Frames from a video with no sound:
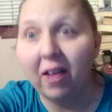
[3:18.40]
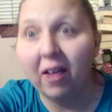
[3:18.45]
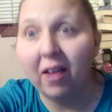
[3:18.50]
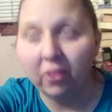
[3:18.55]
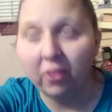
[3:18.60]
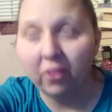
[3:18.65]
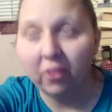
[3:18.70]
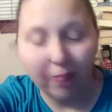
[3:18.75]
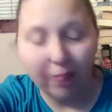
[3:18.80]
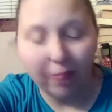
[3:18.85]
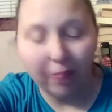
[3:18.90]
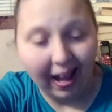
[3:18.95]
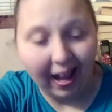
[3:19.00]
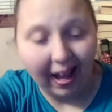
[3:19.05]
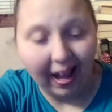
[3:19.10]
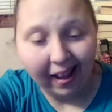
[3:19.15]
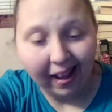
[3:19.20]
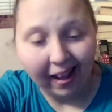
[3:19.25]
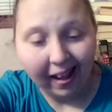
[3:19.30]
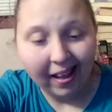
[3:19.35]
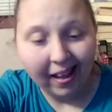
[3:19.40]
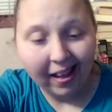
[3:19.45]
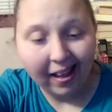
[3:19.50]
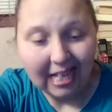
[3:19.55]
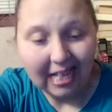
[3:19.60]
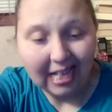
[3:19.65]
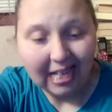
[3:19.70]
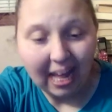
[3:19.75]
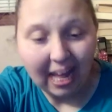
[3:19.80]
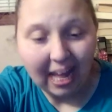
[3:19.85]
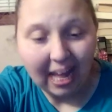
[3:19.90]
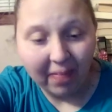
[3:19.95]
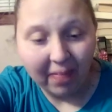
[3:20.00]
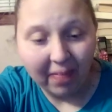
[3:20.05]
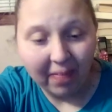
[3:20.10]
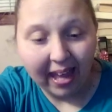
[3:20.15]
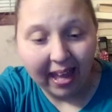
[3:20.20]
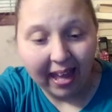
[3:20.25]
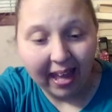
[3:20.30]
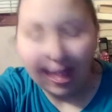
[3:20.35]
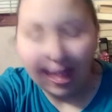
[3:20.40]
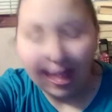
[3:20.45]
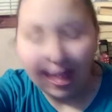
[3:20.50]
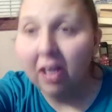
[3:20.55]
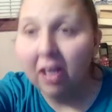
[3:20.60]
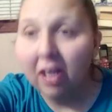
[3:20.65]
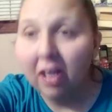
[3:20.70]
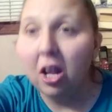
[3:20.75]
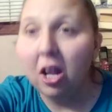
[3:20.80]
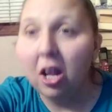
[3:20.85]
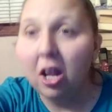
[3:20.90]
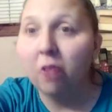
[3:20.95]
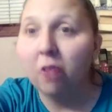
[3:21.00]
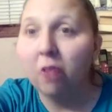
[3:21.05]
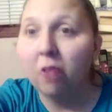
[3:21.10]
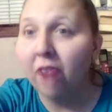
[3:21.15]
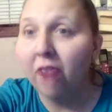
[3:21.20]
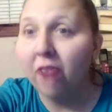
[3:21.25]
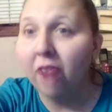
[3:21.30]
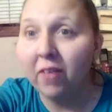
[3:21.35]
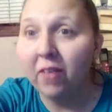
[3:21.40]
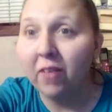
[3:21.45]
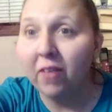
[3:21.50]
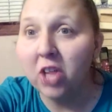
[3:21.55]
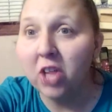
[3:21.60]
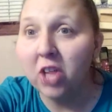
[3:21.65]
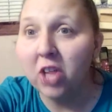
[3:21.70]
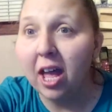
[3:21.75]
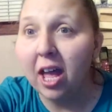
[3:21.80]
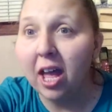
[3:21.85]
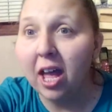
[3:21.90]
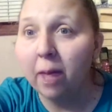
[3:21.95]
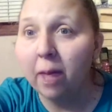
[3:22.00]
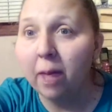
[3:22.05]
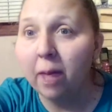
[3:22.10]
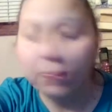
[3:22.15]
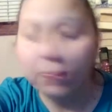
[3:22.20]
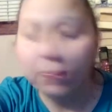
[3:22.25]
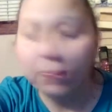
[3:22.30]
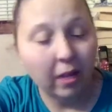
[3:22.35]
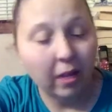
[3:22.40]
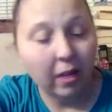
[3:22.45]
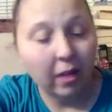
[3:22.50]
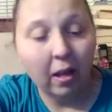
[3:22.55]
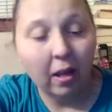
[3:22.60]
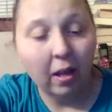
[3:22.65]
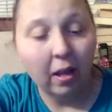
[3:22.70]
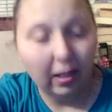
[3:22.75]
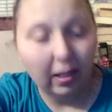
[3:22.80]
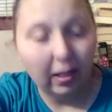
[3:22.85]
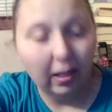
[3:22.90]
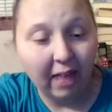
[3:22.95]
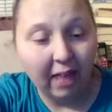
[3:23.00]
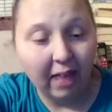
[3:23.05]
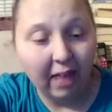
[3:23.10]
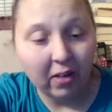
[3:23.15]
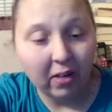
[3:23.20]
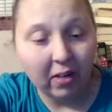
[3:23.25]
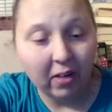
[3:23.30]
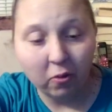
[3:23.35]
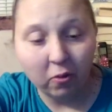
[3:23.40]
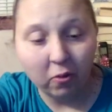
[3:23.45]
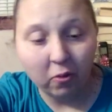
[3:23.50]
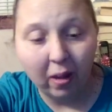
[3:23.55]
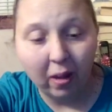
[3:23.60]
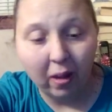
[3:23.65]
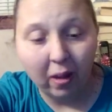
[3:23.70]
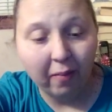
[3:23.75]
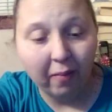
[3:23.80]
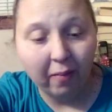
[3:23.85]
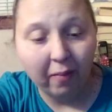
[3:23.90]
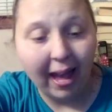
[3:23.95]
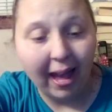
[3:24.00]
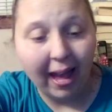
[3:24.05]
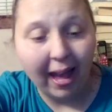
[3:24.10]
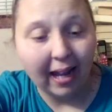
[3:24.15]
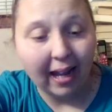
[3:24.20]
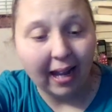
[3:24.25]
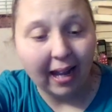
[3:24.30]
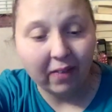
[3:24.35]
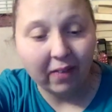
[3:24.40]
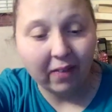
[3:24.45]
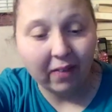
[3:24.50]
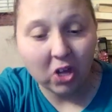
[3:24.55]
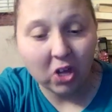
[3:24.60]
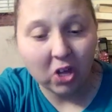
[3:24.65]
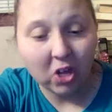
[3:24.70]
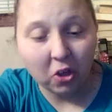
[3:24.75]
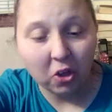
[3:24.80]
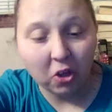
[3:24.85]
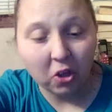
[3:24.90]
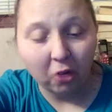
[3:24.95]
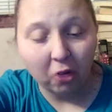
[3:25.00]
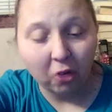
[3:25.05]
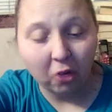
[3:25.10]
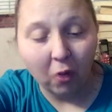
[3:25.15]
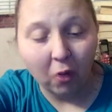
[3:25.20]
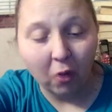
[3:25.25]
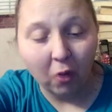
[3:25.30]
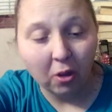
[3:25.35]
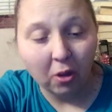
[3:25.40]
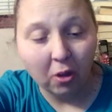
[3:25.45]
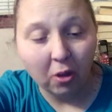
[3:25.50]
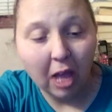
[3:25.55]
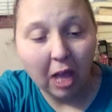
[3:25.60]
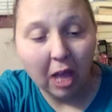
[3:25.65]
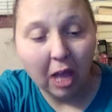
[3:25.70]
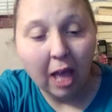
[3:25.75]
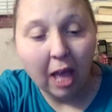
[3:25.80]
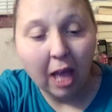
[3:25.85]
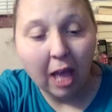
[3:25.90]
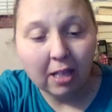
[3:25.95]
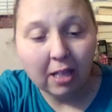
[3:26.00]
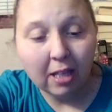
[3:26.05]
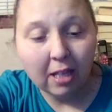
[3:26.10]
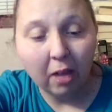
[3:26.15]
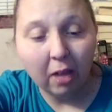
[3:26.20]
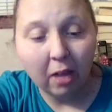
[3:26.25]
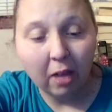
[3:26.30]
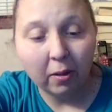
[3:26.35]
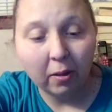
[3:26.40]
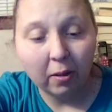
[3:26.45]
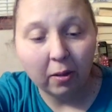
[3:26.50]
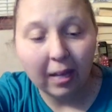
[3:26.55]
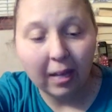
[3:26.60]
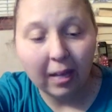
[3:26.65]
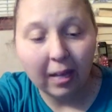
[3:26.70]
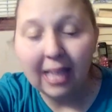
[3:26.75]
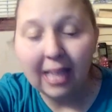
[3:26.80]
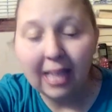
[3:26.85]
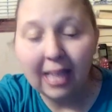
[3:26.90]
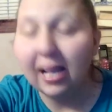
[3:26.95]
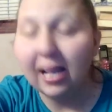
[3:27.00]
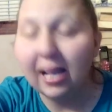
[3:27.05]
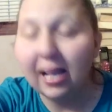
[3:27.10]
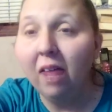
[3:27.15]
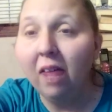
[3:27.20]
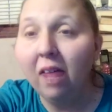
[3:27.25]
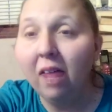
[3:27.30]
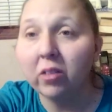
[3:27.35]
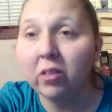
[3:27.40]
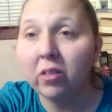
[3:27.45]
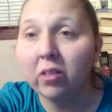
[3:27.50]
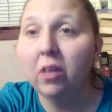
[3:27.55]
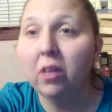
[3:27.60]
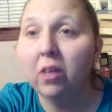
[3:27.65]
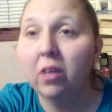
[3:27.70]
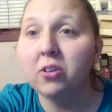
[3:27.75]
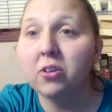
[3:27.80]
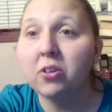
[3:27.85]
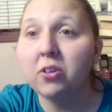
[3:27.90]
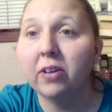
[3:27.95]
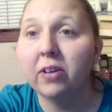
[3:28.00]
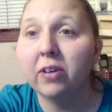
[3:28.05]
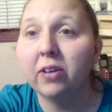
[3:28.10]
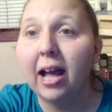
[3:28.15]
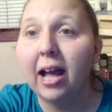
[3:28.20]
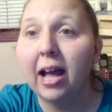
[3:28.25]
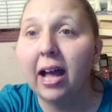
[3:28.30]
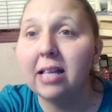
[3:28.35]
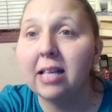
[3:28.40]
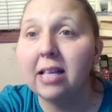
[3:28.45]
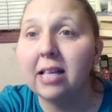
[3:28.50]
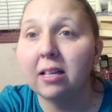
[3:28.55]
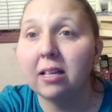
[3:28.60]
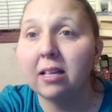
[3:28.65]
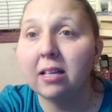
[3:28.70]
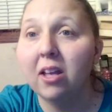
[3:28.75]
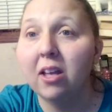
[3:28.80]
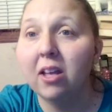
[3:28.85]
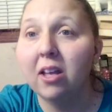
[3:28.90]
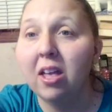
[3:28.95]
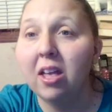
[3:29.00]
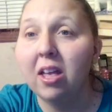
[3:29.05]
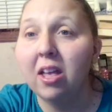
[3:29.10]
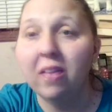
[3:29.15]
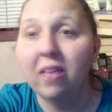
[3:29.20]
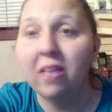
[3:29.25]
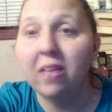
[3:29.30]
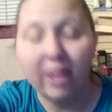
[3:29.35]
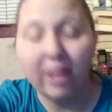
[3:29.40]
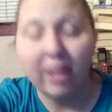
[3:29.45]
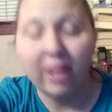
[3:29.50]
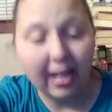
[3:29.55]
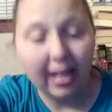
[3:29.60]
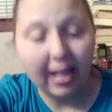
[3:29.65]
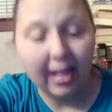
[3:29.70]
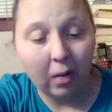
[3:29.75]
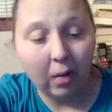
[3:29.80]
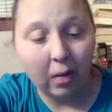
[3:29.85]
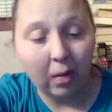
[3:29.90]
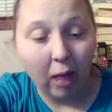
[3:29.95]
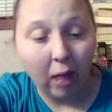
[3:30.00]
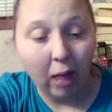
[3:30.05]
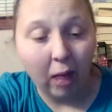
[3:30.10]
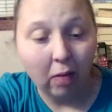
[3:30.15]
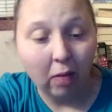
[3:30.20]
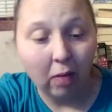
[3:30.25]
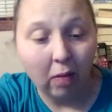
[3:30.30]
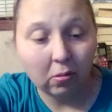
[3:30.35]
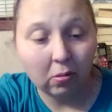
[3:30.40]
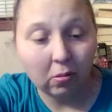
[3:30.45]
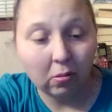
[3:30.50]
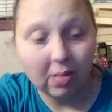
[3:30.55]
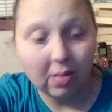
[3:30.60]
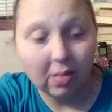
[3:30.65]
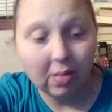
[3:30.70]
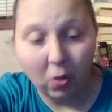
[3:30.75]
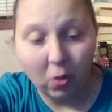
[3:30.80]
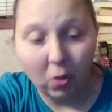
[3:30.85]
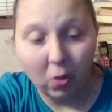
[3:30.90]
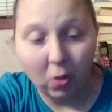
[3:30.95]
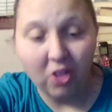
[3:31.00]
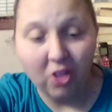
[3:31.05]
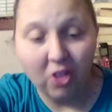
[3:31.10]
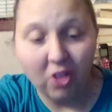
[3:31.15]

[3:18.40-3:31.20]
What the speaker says: further back. Same thing. You know, traffic jam, 11 or 12 back, he finished 3rd or 4th. So, he's a hell of a closer, you guys, if he can get around situations.